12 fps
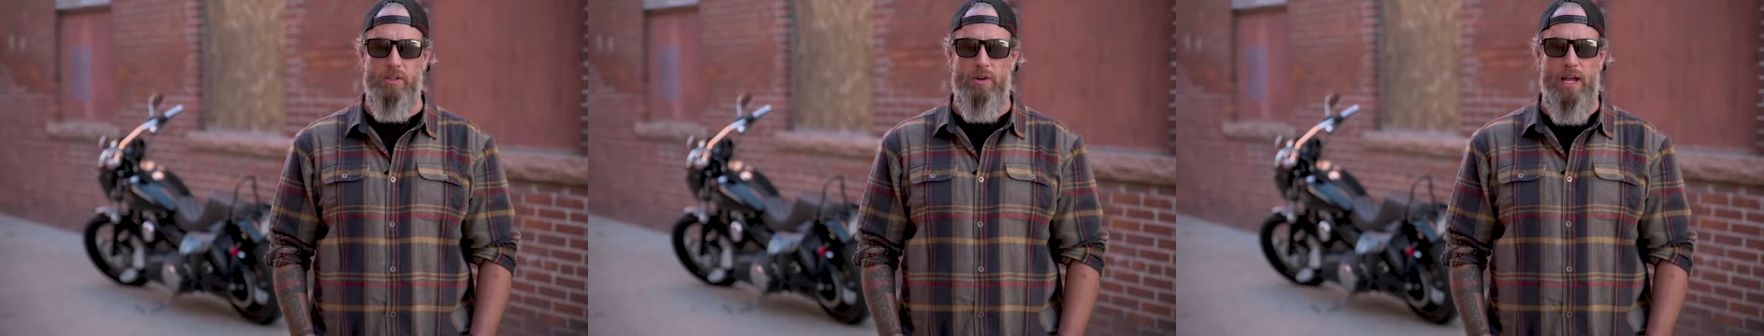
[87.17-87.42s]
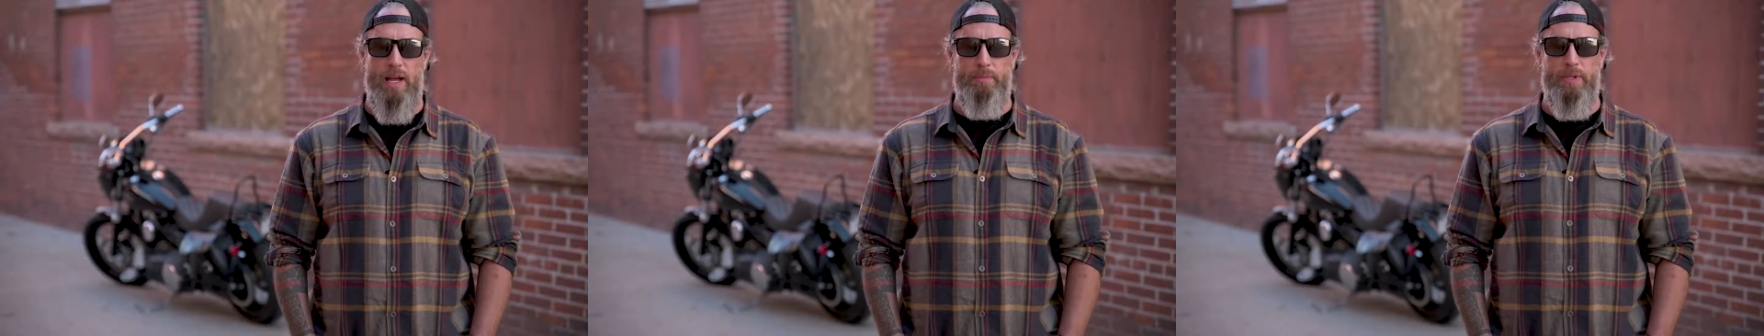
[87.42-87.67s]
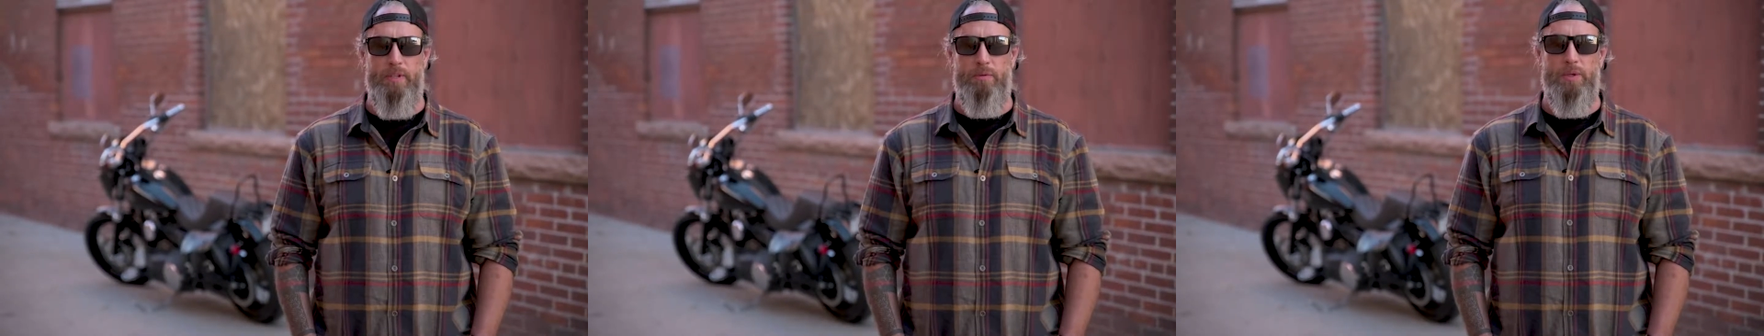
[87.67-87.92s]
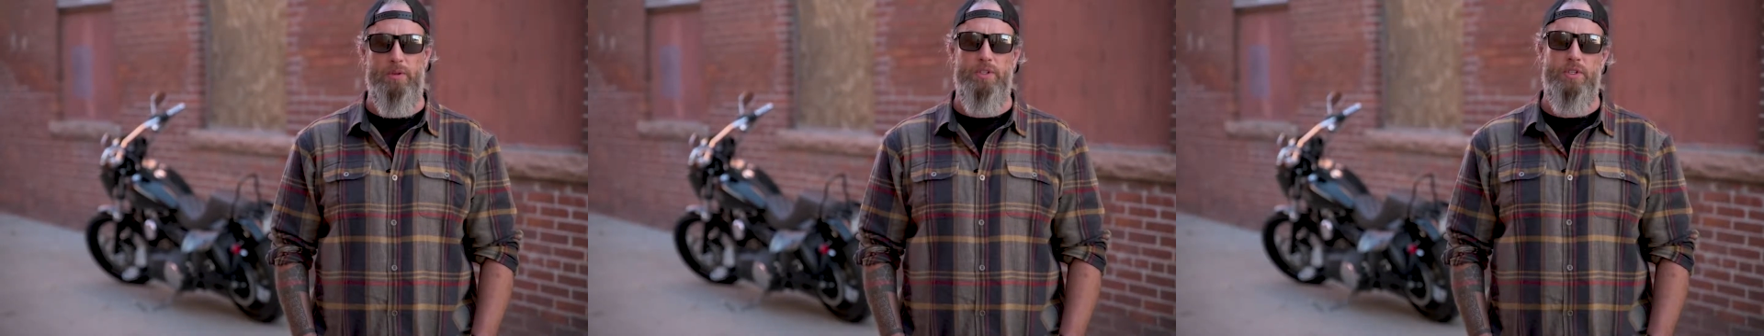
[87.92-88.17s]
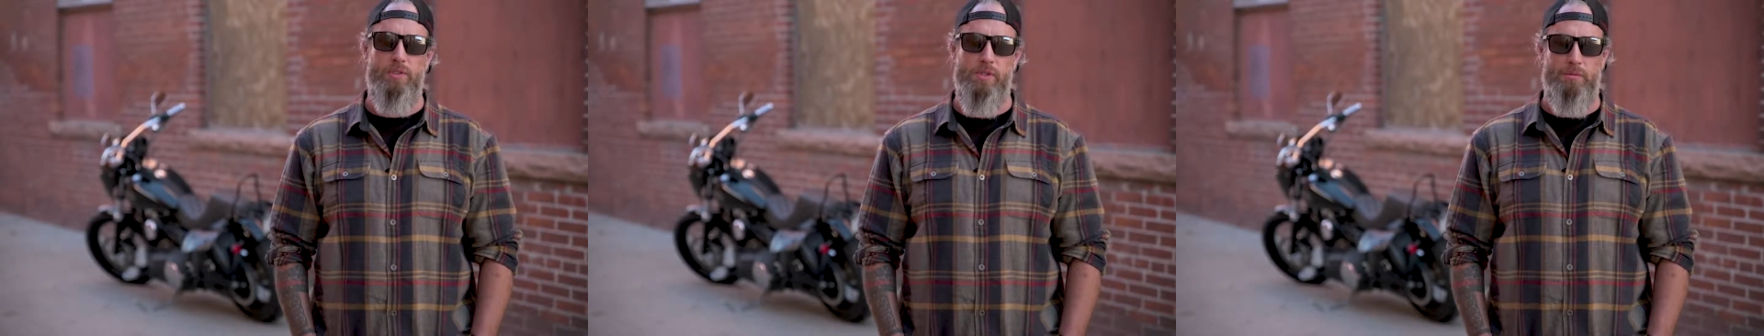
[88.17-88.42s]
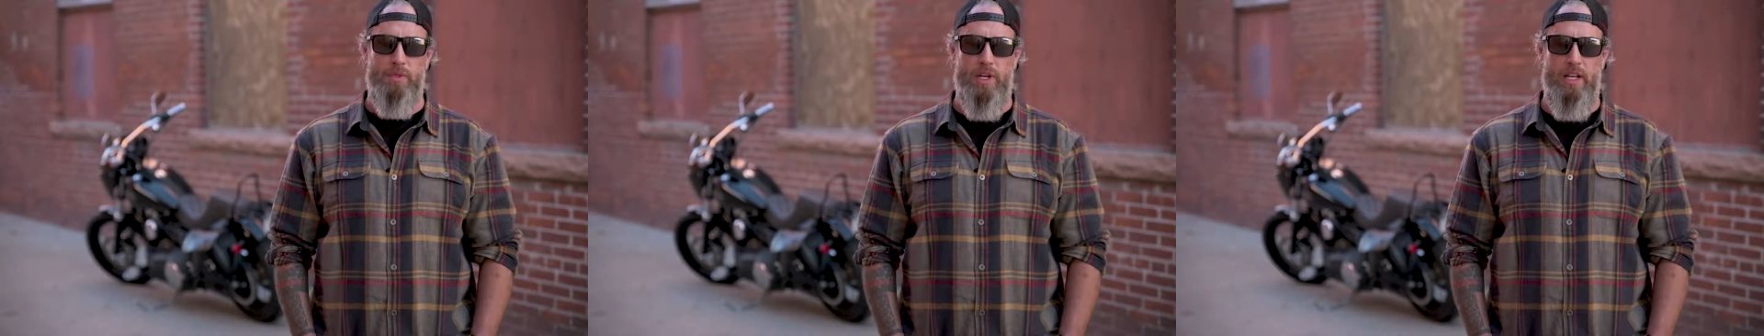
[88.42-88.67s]
so happened we were doing
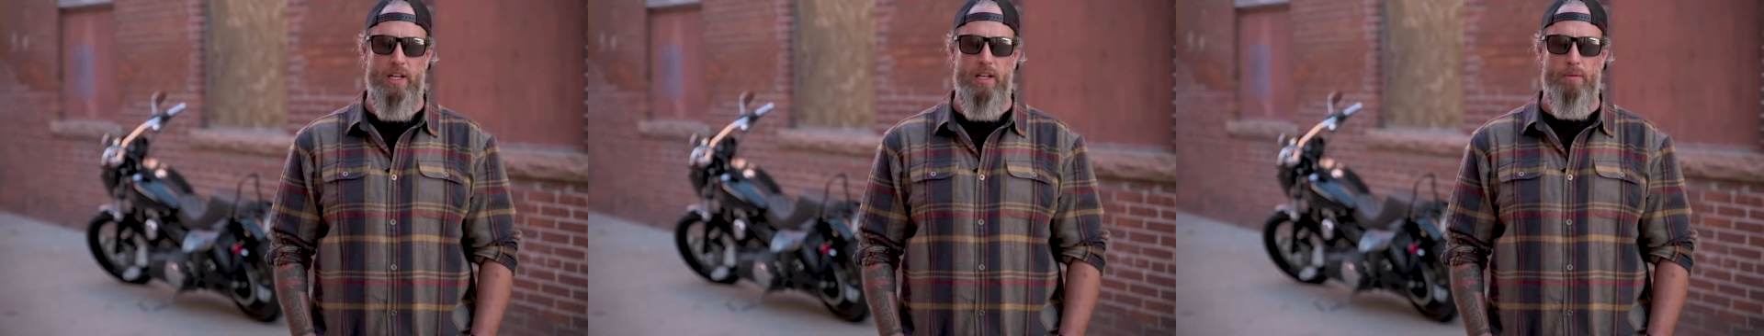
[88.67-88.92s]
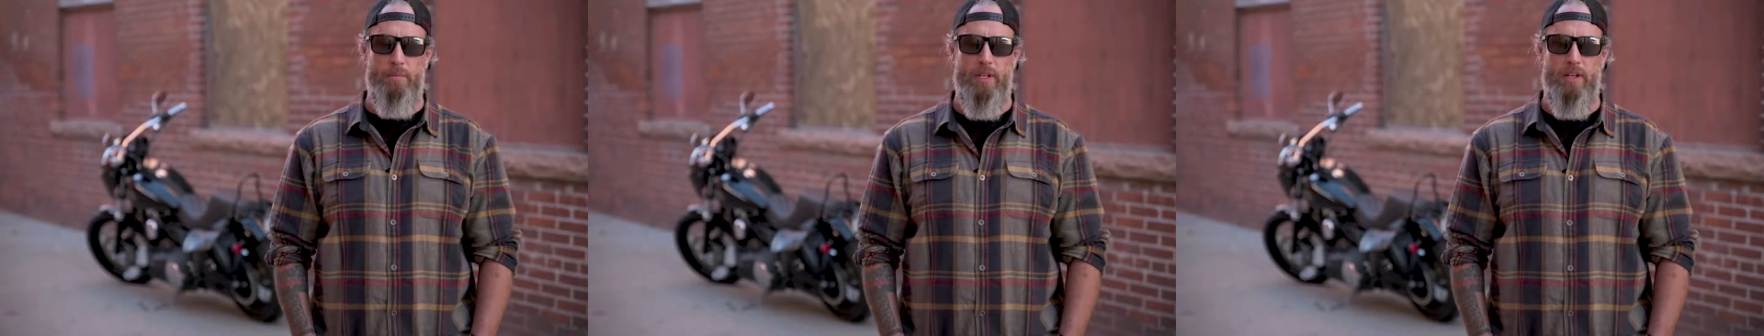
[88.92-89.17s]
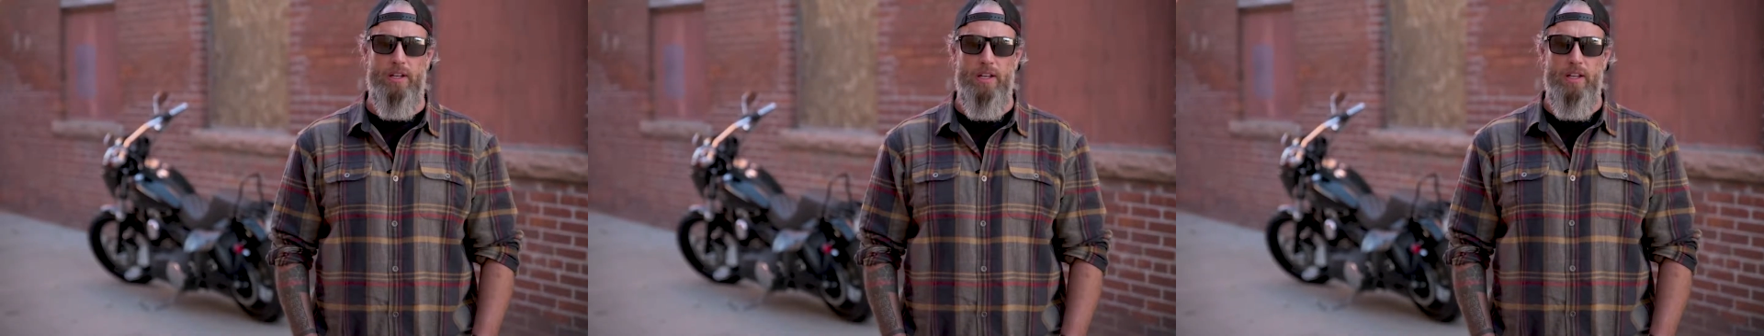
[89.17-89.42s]
some training up at